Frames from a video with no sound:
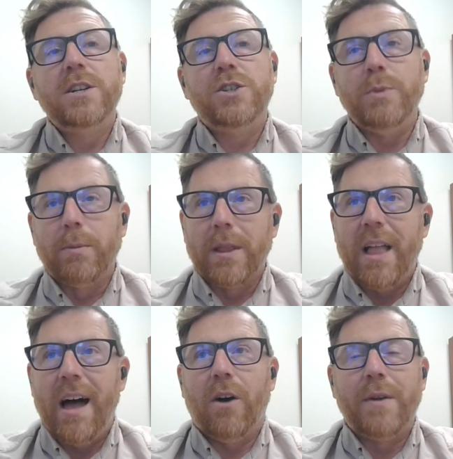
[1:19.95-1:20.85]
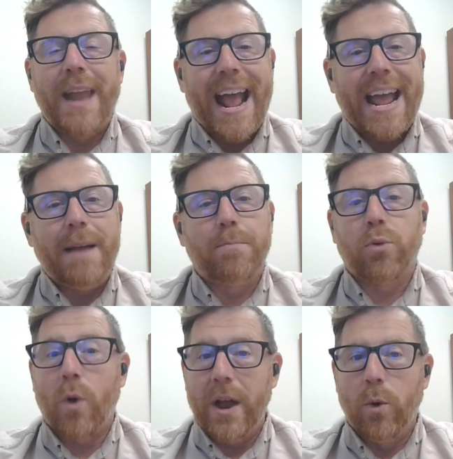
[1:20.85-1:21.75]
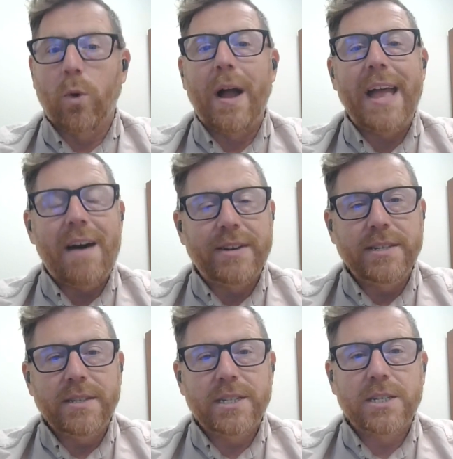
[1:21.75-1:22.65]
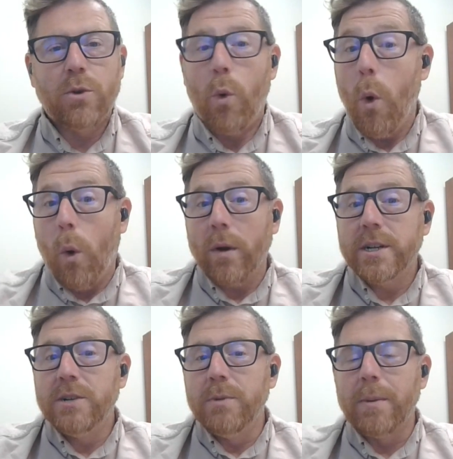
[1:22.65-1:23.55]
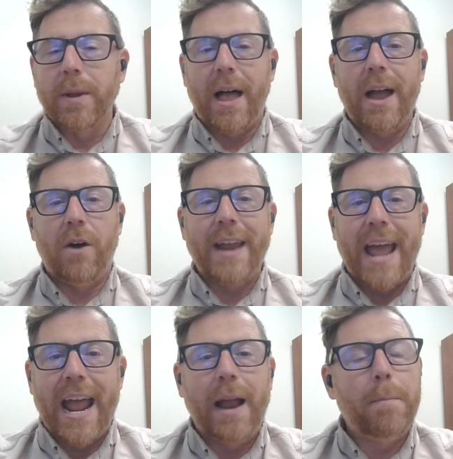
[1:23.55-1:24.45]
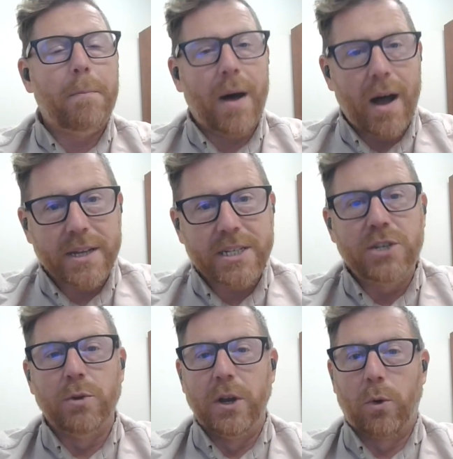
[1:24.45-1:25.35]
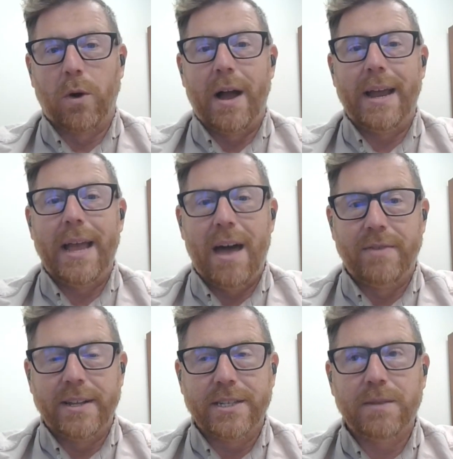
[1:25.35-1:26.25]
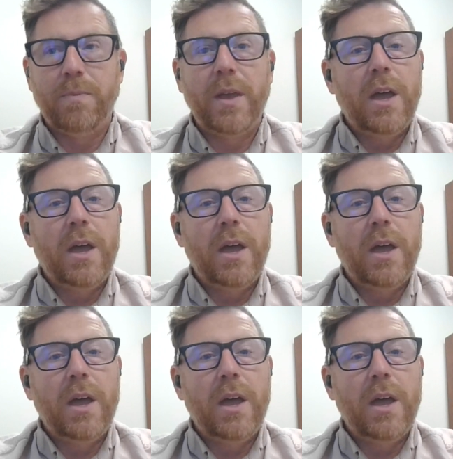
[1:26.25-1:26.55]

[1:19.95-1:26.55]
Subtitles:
do we rely on a priori evidence, or do we rely on a posteriori evidence?